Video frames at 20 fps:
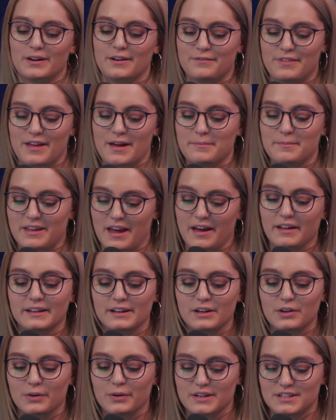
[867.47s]
of them,
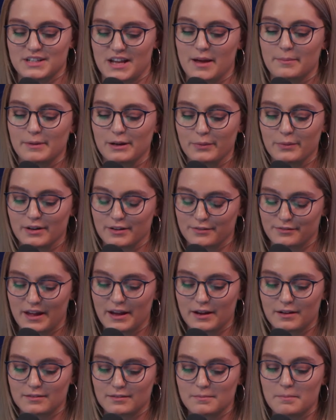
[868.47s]
Kelly or Tammy, would have
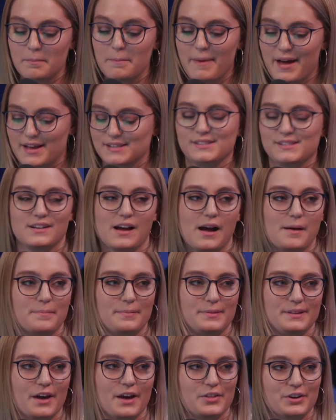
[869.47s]
like messed
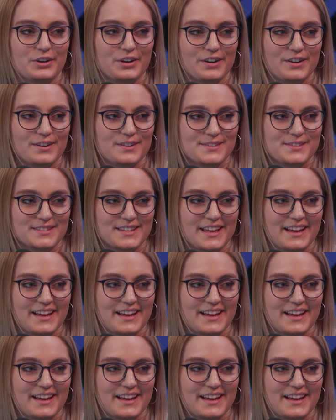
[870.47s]
up the other girls. Like,